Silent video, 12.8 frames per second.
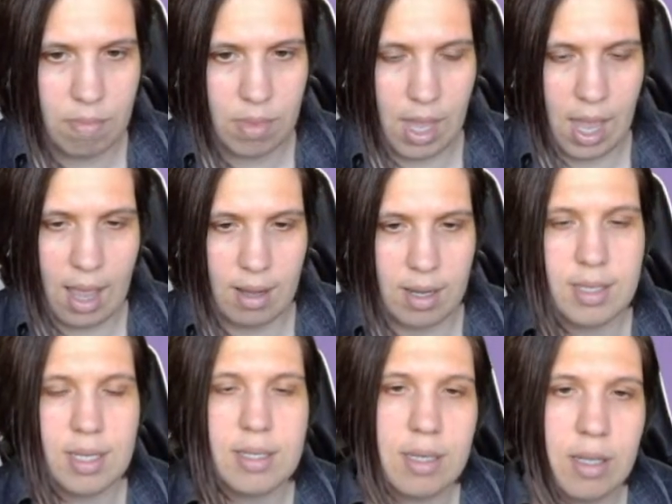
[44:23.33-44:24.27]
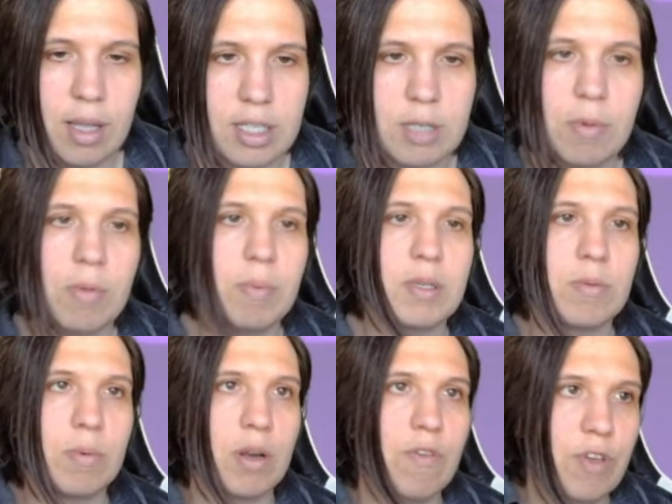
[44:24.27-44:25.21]
Yeah, because it's a collectible because
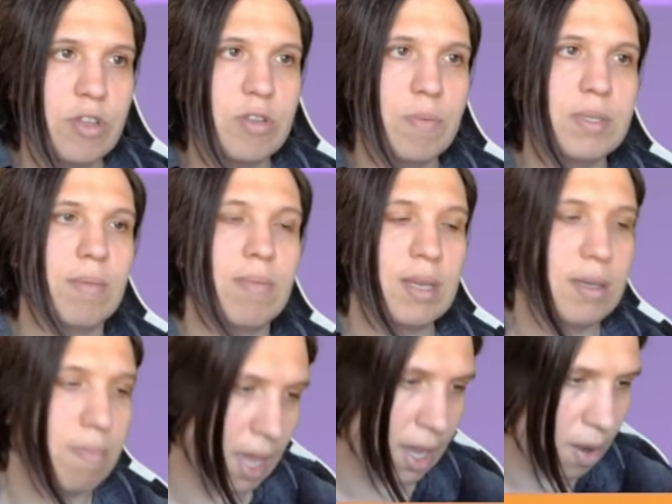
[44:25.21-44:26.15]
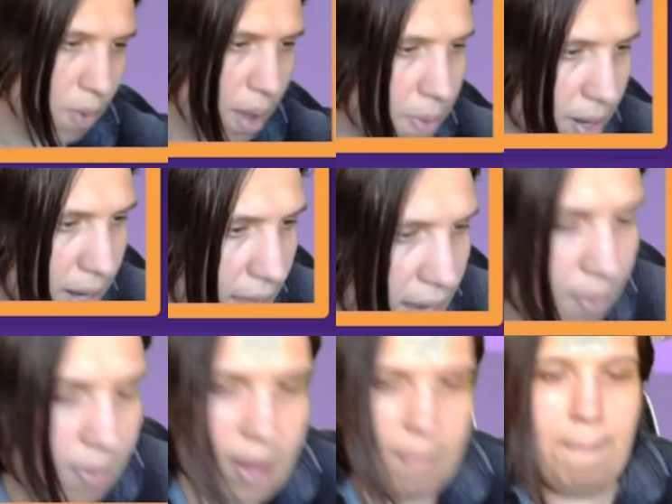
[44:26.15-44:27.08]
we're going to fuse it with something to make a weapon. Anyway.